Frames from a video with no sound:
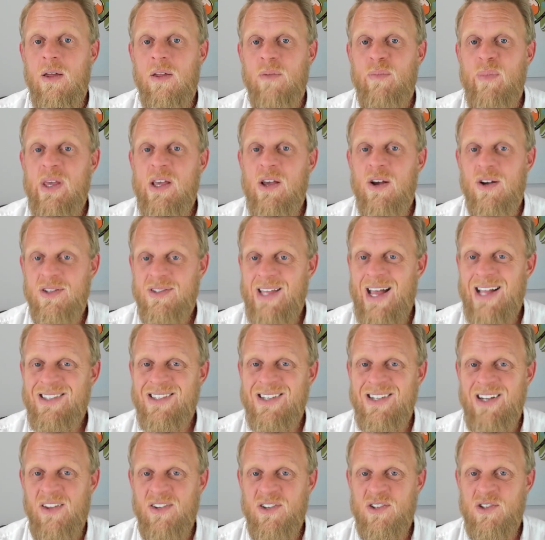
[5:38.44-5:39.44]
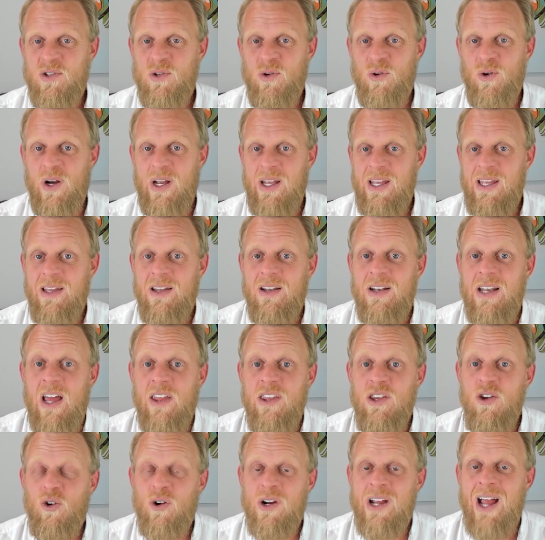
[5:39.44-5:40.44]
because that's another story. Now,
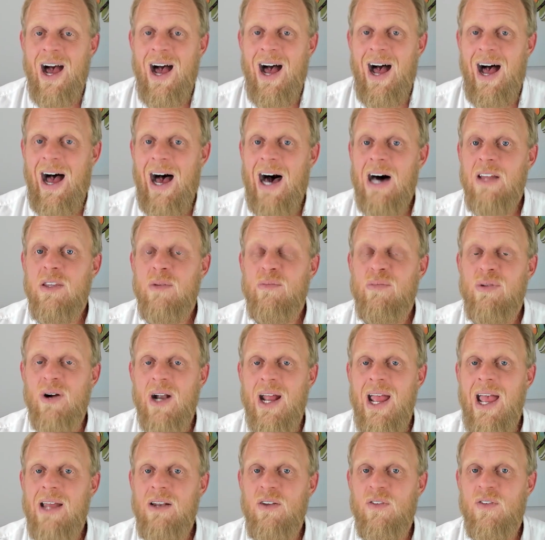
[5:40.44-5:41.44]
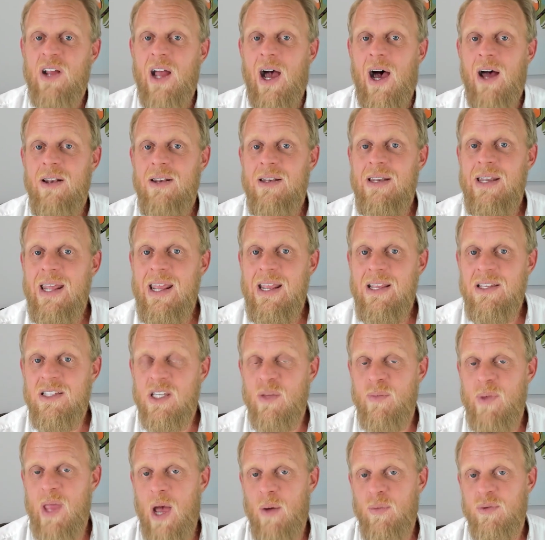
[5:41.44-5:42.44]
your car, the brand of car, needs
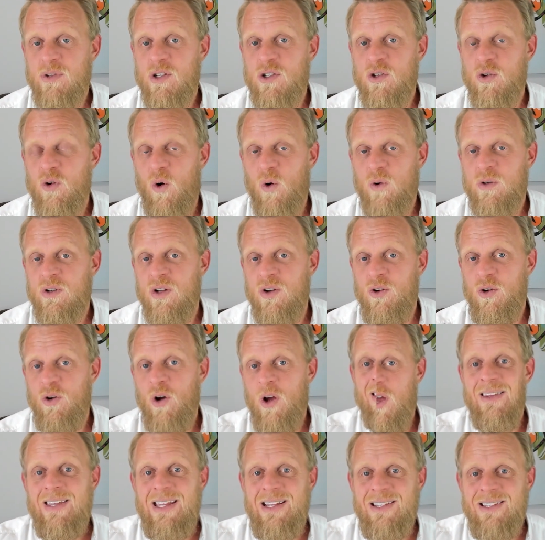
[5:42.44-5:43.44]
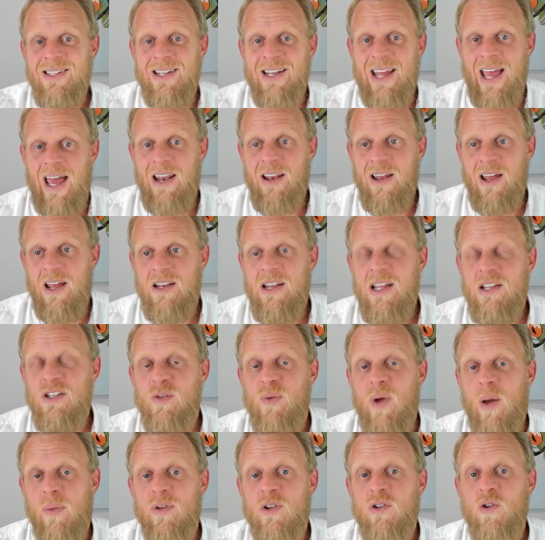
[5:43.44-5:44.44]
to be able to talk to the internet. It needs
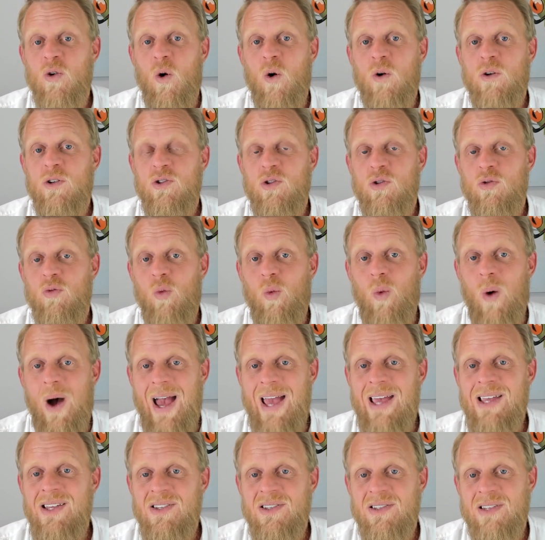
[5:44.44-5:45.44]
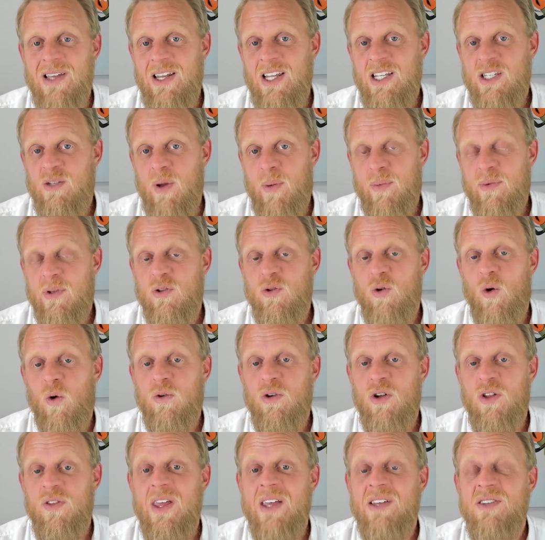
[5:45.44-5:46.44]
to be able to talk to Waze. It needs to be able to
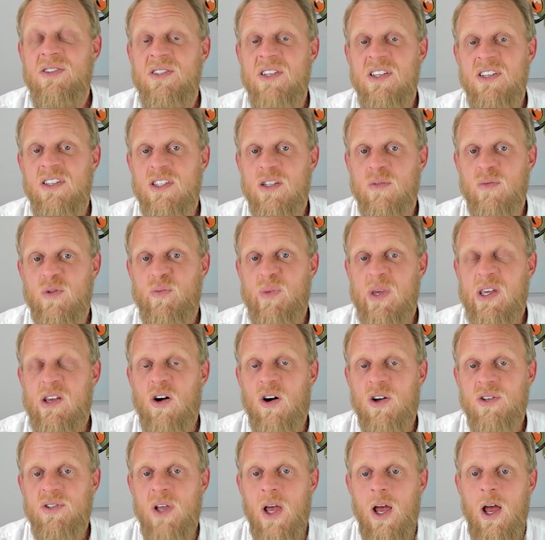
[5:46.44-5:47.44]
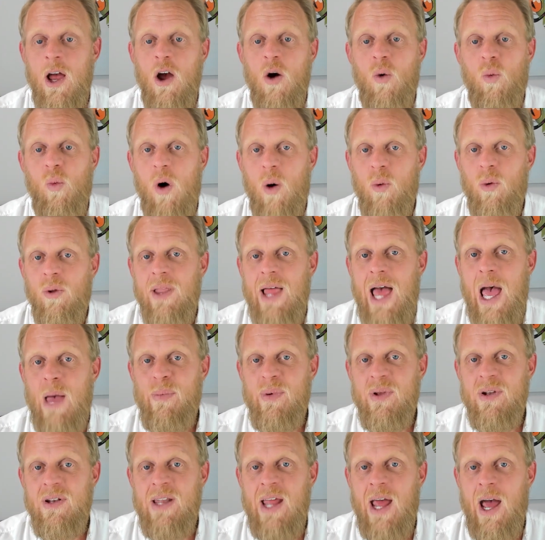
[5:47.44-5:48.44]
talk to their systems, because what will
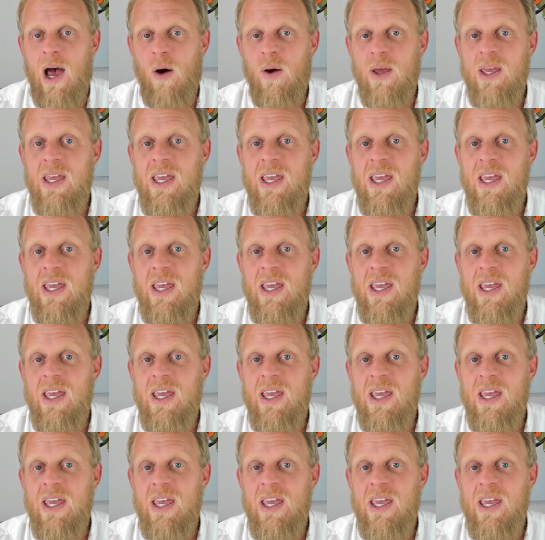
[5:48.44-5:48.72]
happen now